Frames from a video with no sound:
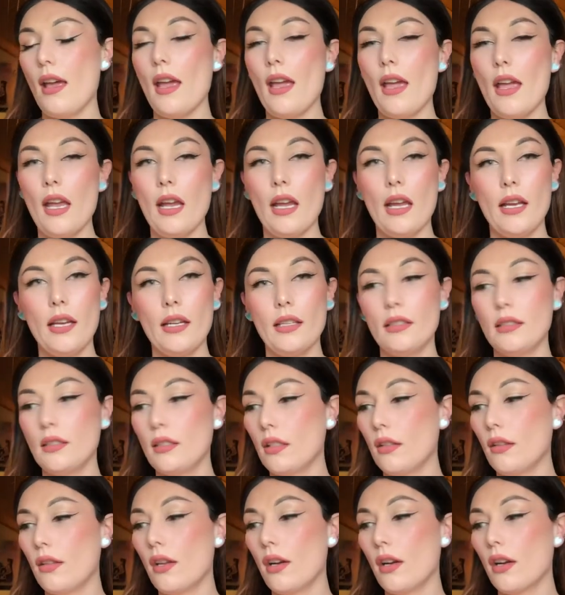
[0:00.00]
And
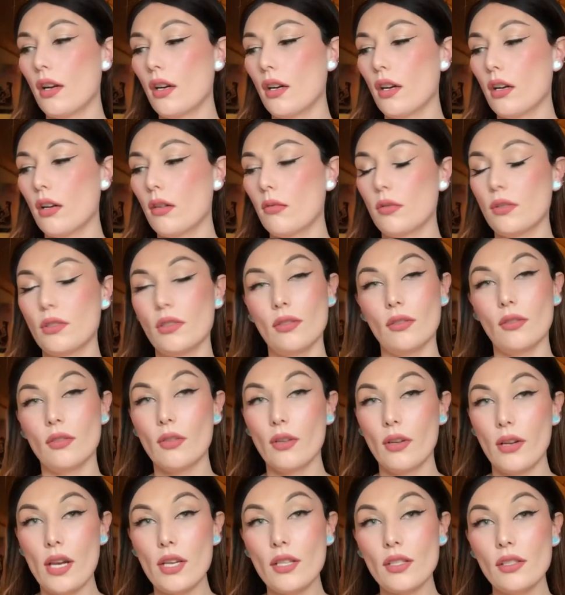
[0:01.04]
their original
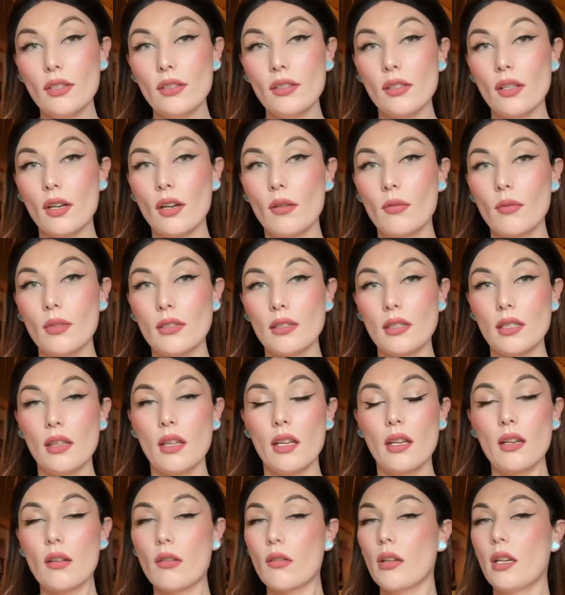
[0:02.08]
creations are ones that
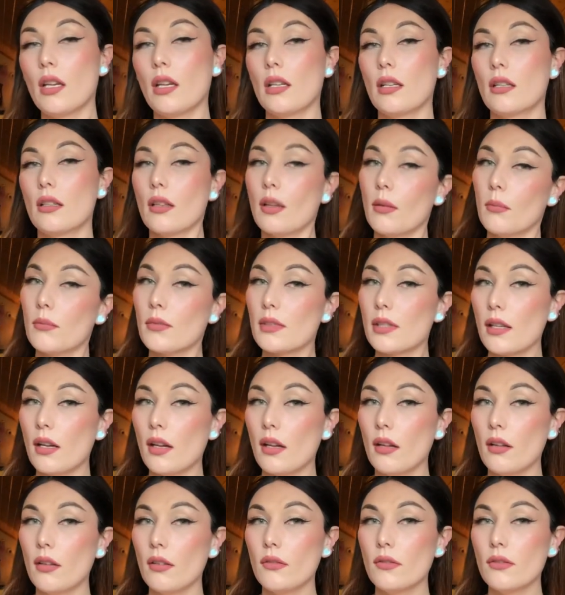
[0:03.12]
they created
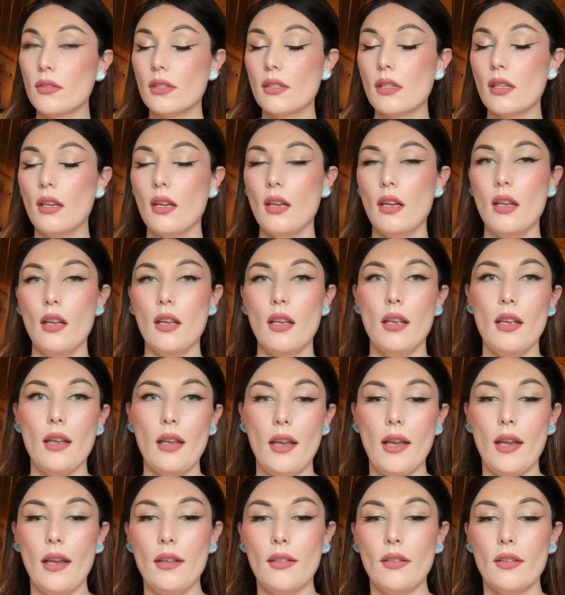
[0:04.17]
themselves,
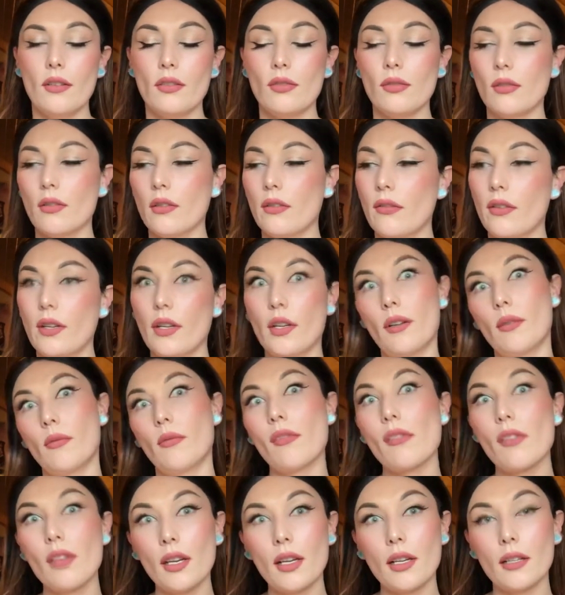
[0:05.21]
and they're sort of their own
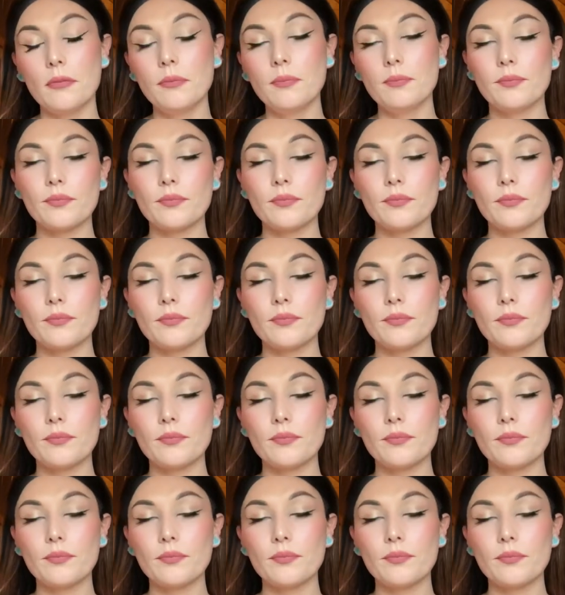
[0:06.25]
thing.